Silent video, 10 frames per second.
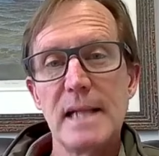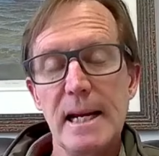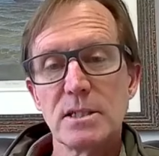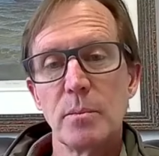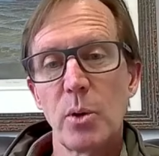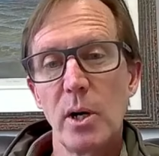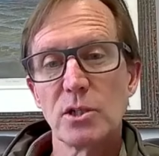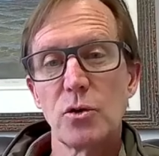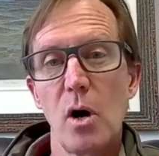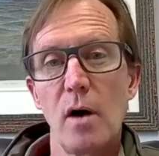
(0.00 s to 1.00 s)
take some
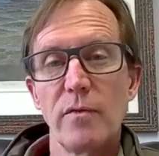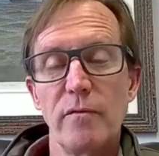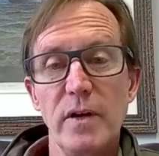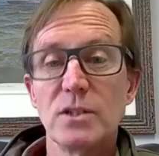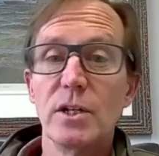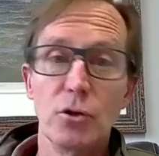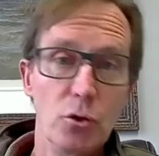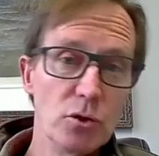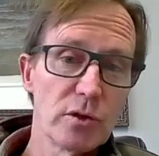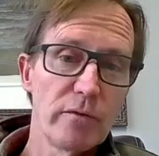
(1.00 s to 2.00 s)
pressure off the fish that
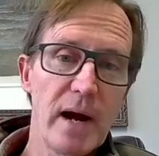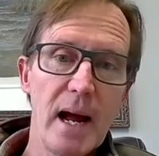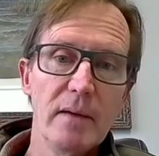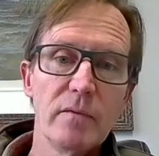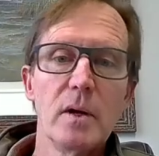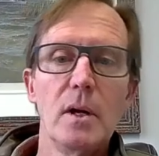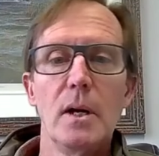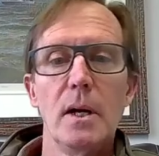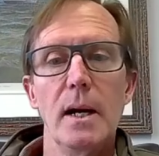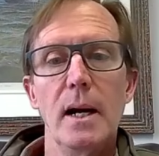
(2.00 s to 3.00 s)
do survive.
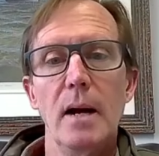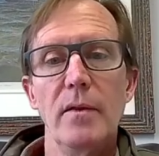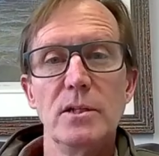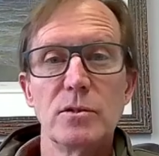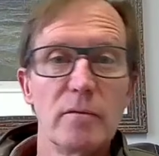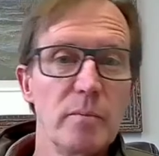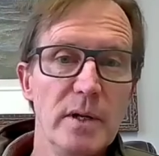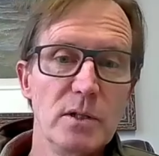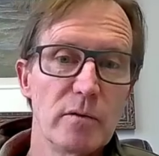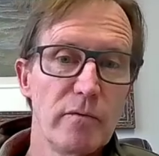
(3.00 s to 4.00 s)
These
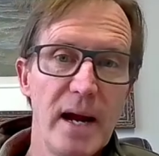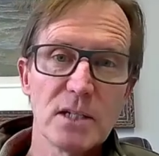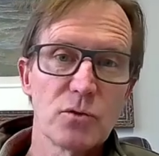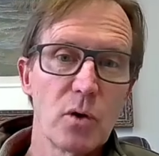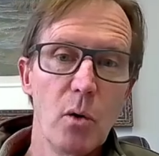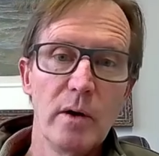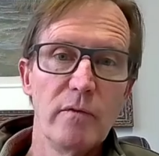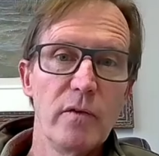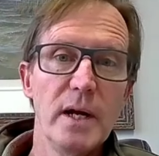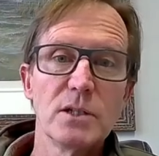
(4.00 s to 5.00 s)
are fast growing
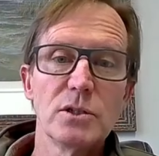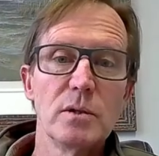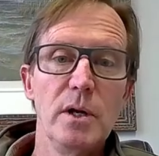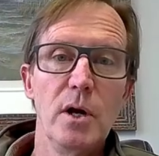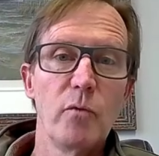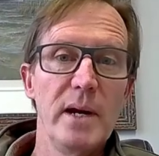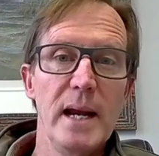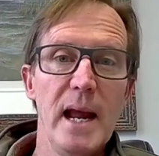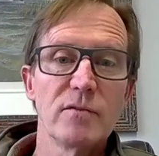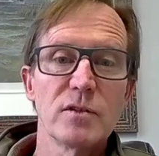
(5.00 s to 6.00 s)
fish. If we
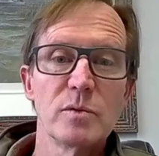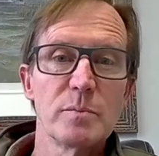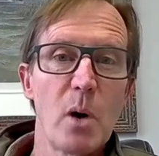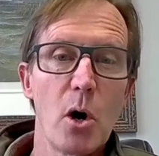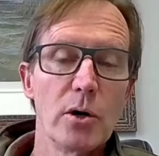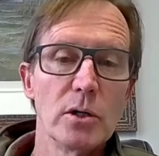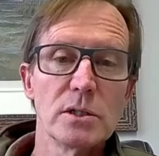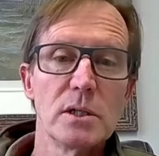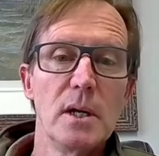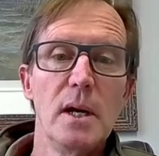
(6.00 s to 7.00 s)
can have some
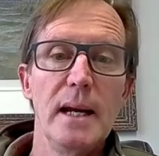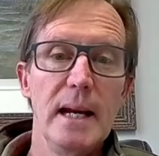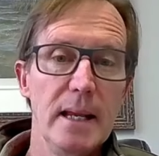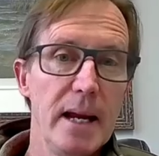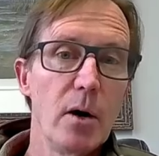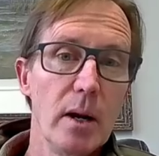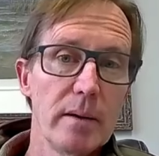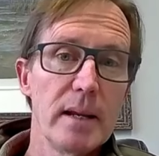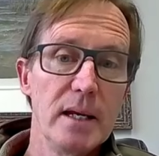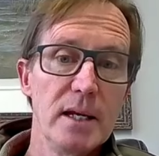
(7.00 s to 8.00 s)
spawners
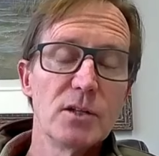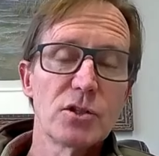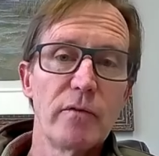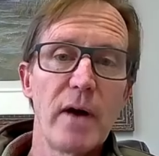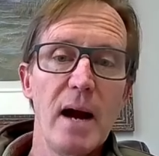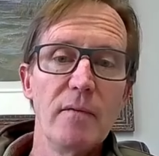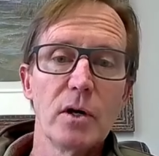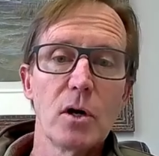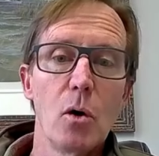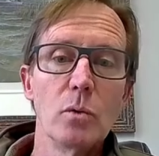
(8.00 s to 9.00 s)
that did survive
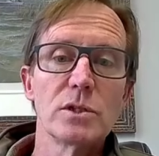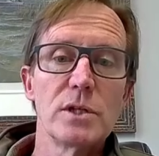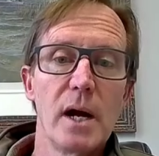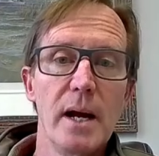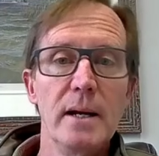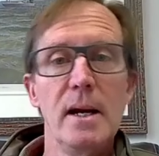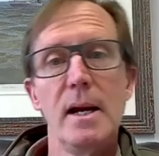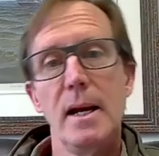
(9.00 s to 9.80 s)
the cold stun,